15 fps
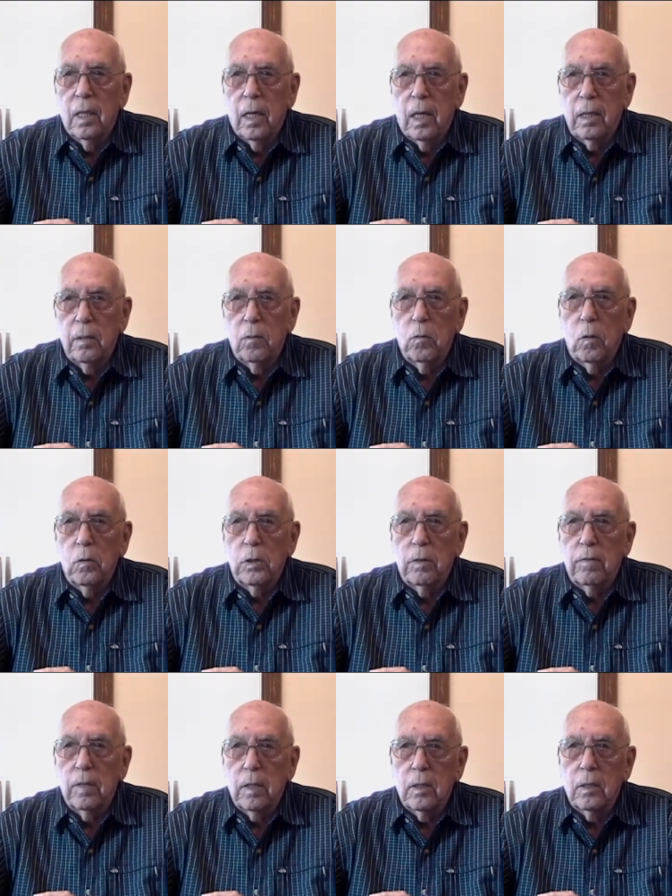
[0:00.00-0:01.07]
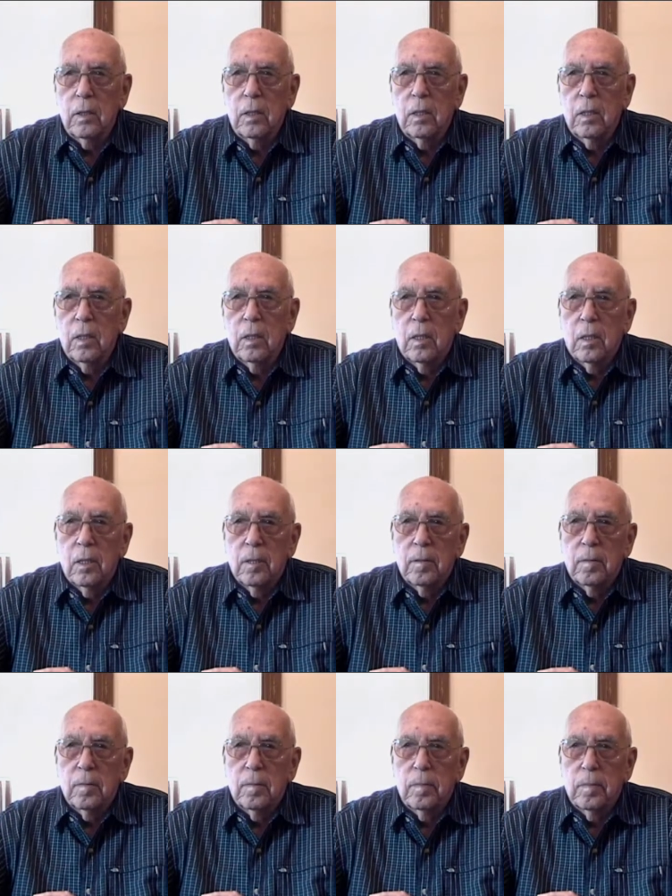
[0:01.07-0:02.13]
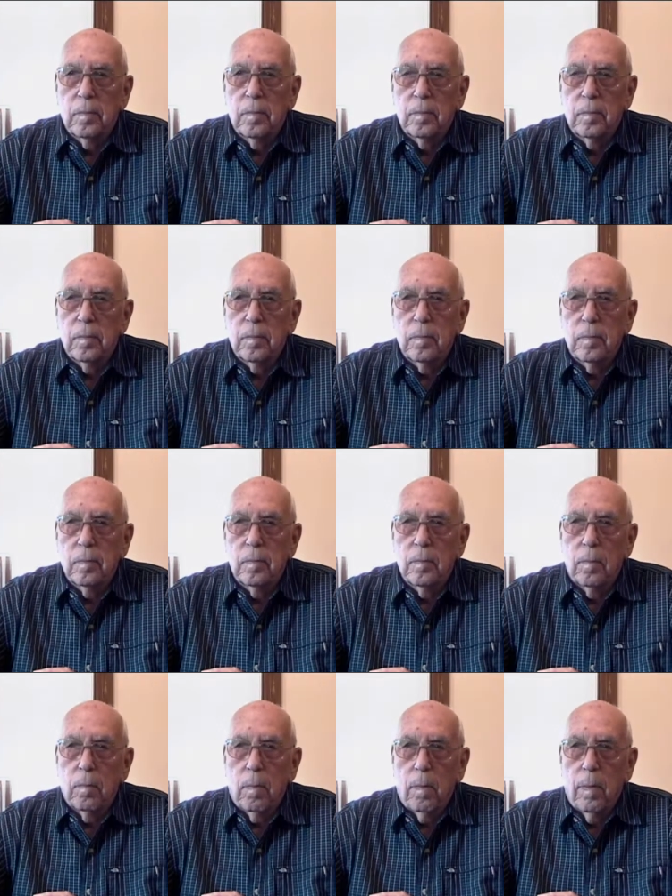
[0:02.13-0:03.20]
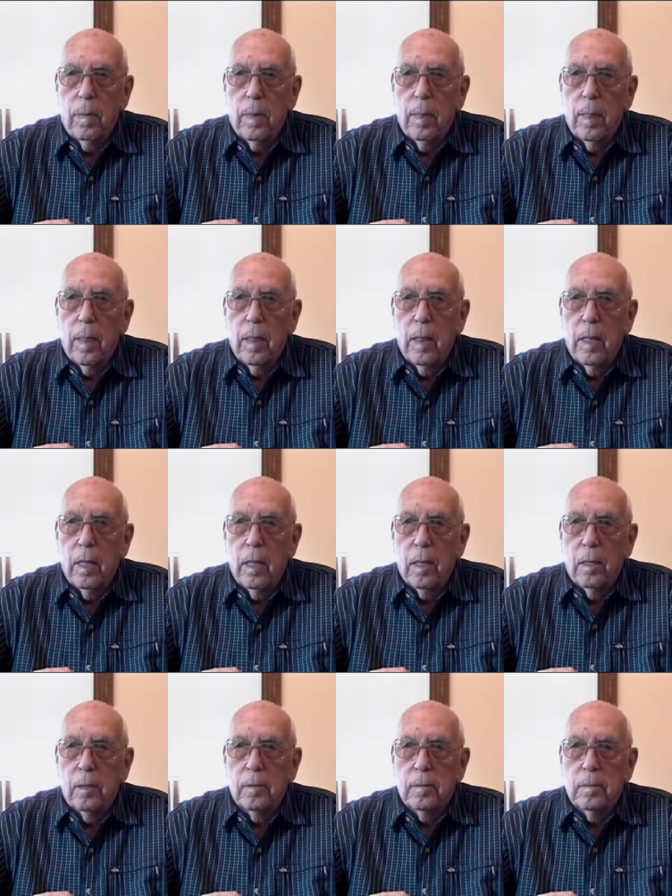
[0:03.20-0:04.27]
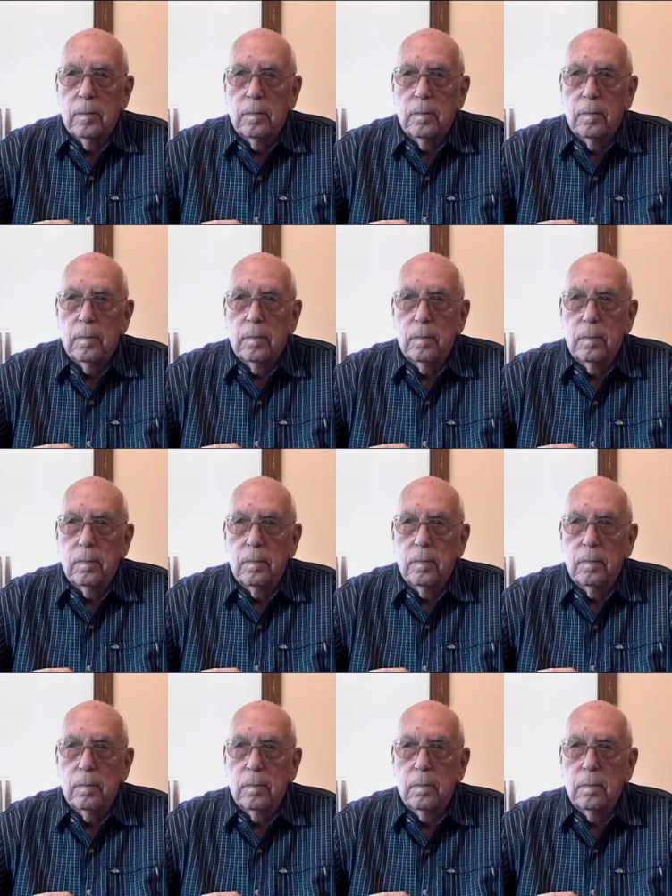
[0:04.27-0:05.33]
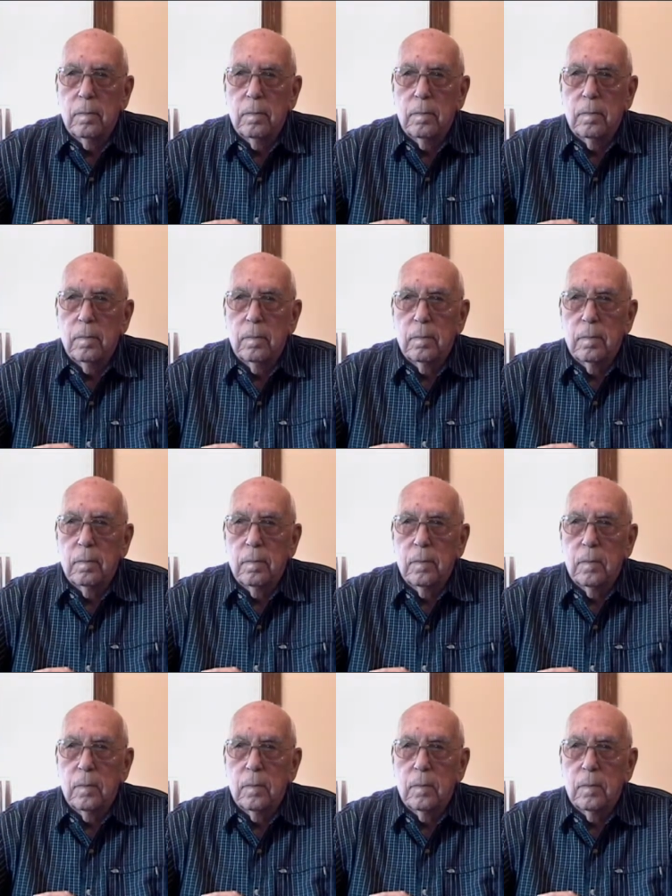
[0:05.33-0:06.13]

on the Roosevelts. Now, what about when the war in Europe ended? Was there a lot of celebration?